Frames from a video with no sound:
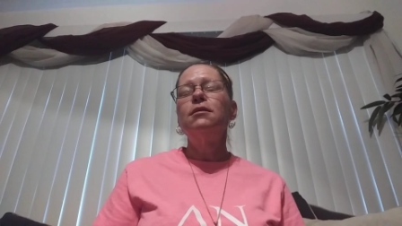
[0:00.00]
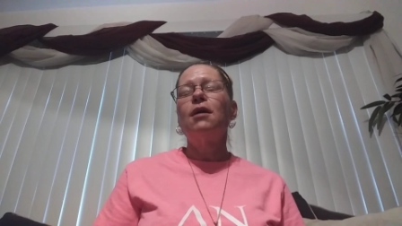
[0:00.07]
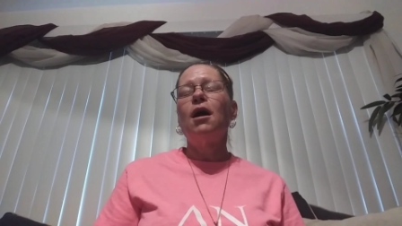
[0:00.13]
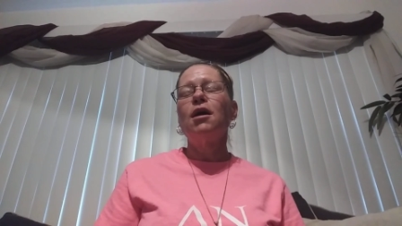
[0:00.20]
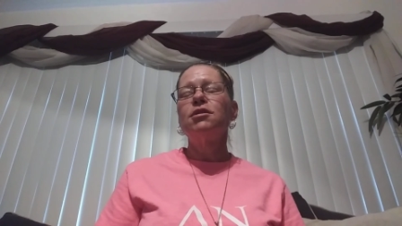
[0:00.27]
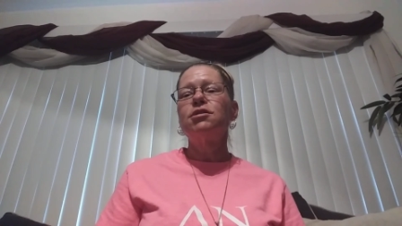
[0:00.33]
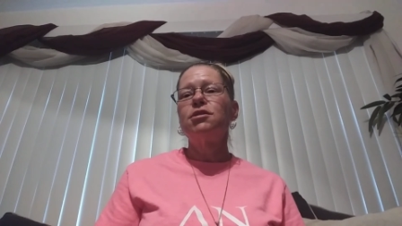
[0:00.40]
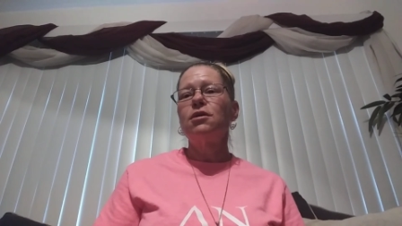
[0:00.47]

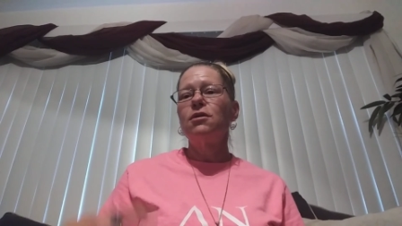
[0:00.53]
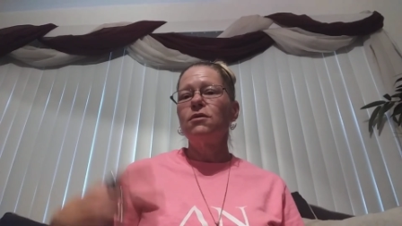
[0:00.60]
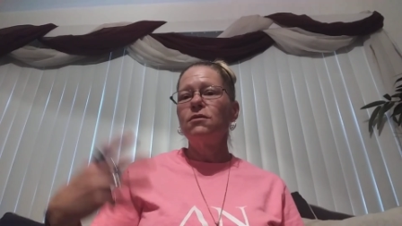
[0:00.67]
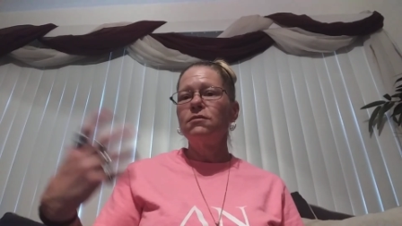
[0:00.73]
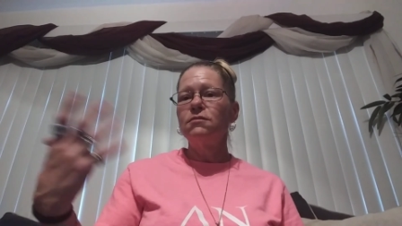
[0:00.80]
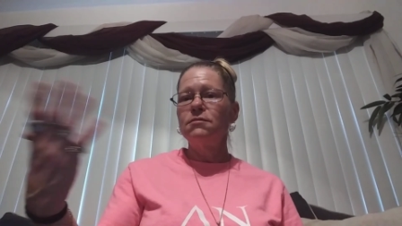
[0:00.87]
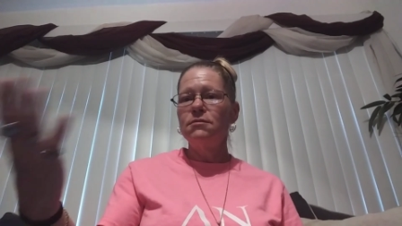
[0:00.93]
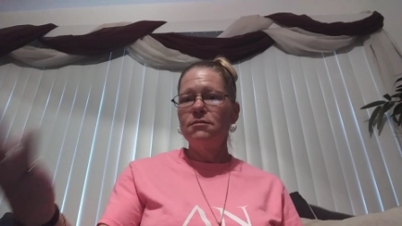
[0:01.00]

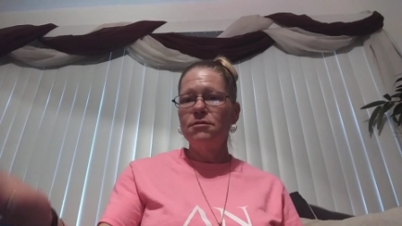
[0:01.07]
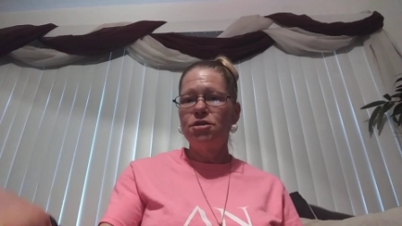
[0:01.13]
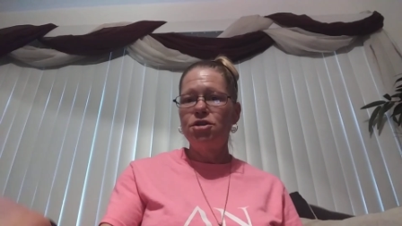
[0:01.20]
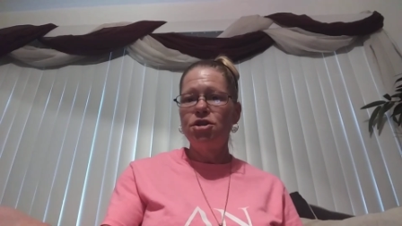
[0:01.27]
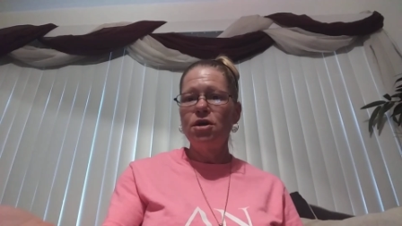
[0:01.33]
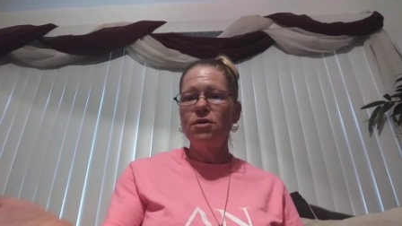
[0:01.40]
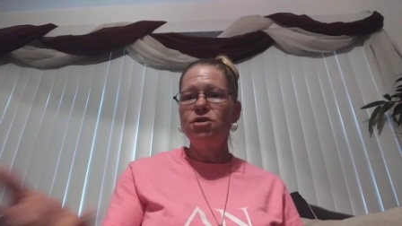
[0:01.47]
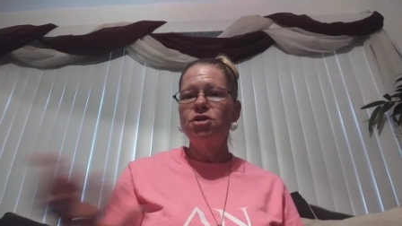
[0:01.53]
also
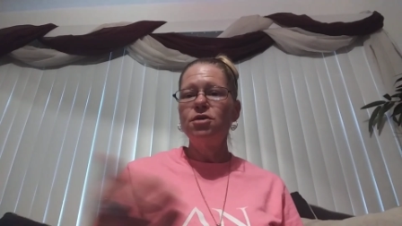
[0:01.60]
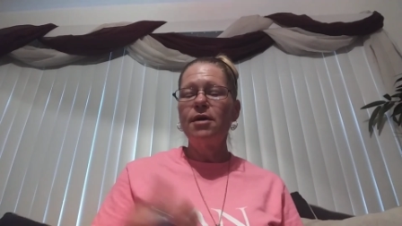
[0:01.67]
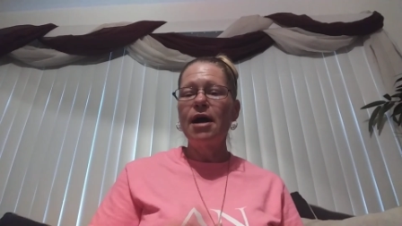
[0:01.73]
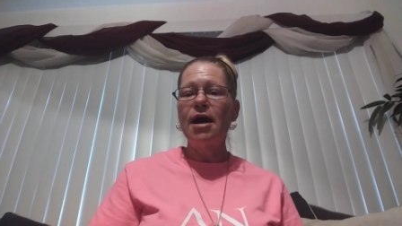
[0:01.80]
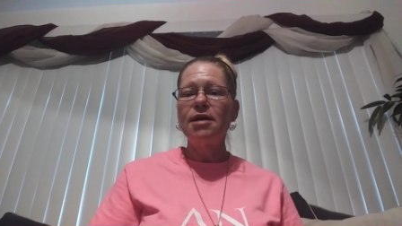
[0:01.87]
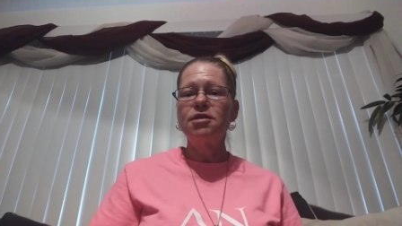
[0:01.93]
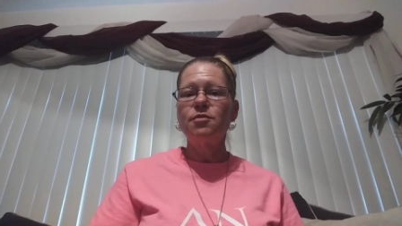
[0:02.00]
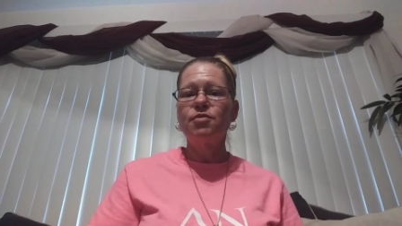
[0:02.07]
shows you
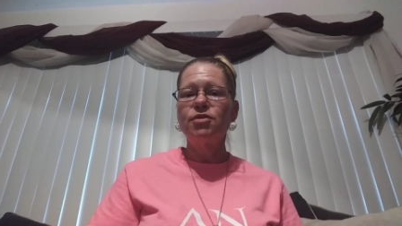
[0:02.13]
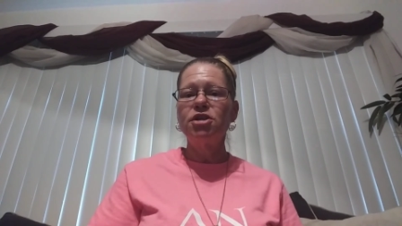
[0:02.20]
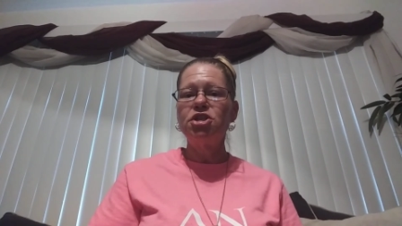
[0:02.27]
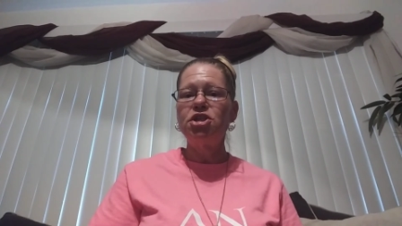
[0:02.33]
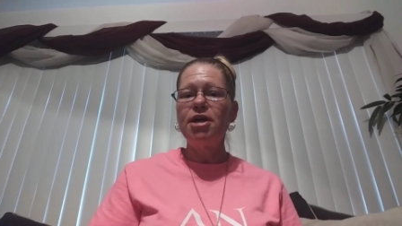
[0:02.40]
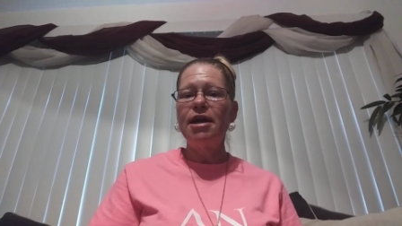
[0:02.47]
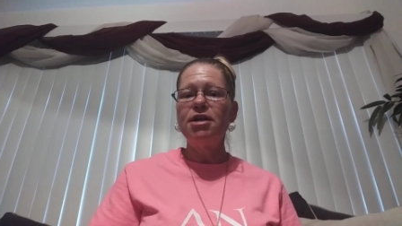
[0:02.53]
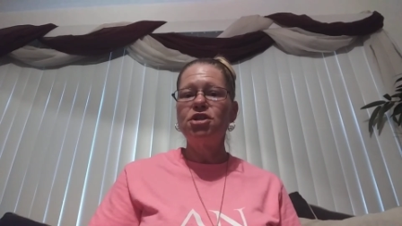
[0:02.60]
guys
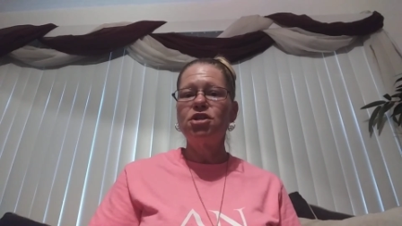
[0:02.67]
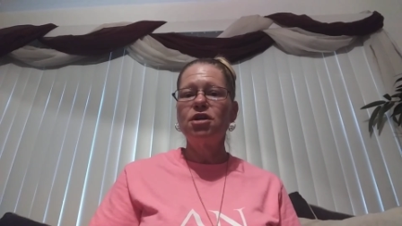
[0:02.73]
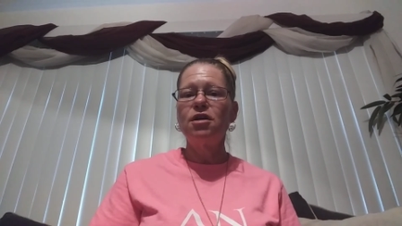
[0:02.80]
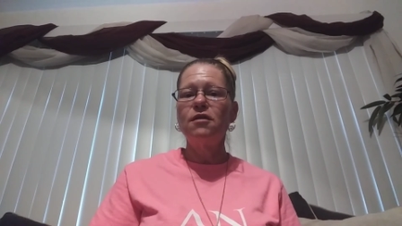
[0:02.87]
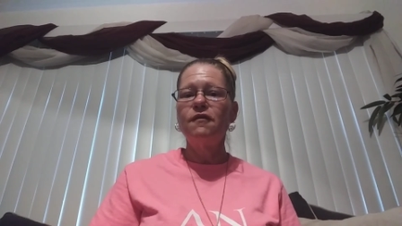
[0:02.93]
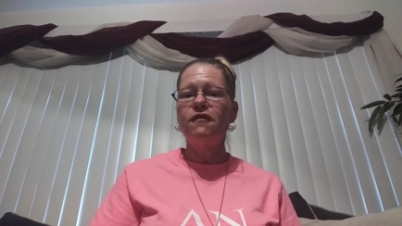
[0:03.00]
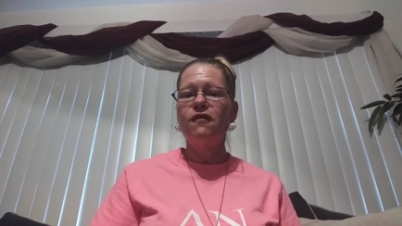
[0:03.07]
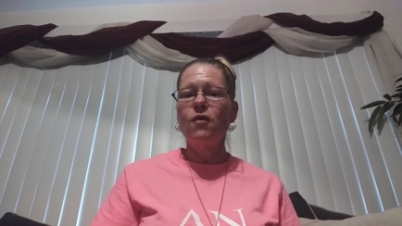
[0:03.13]

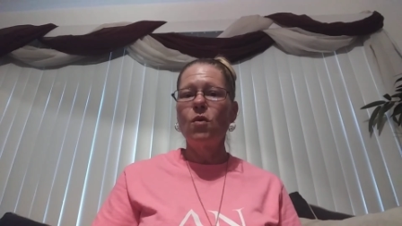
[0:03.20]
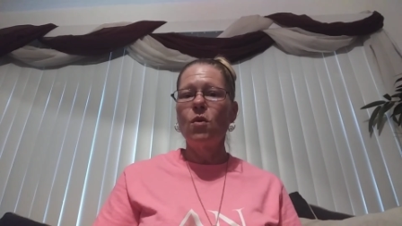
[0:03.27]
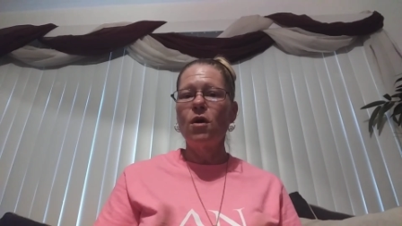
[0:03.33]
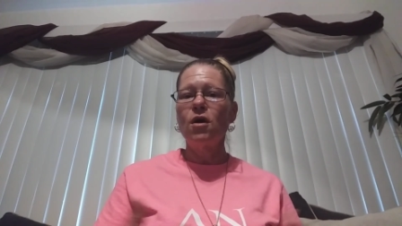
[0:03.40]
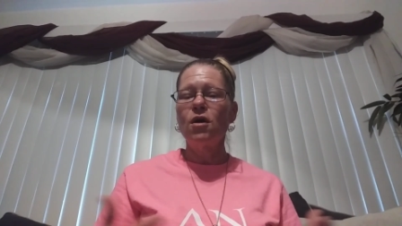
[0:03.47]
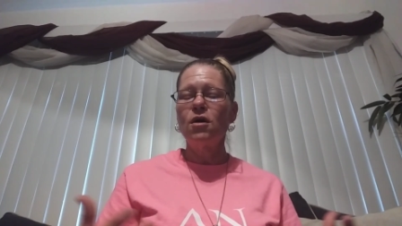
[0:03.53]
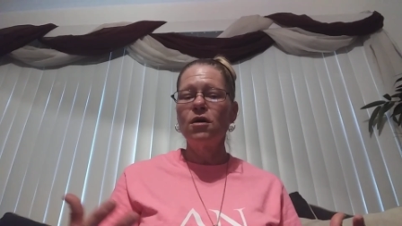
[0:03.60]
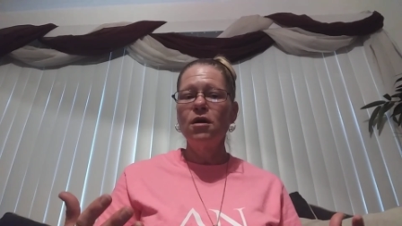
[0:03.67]
appreciation
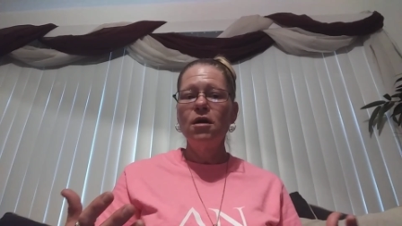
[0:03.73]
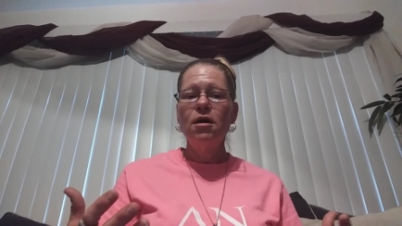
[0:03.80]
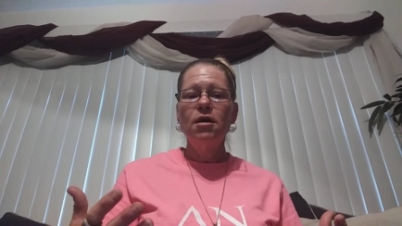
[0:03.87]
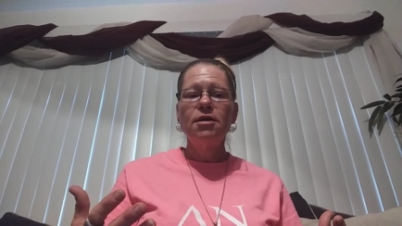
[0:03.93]
for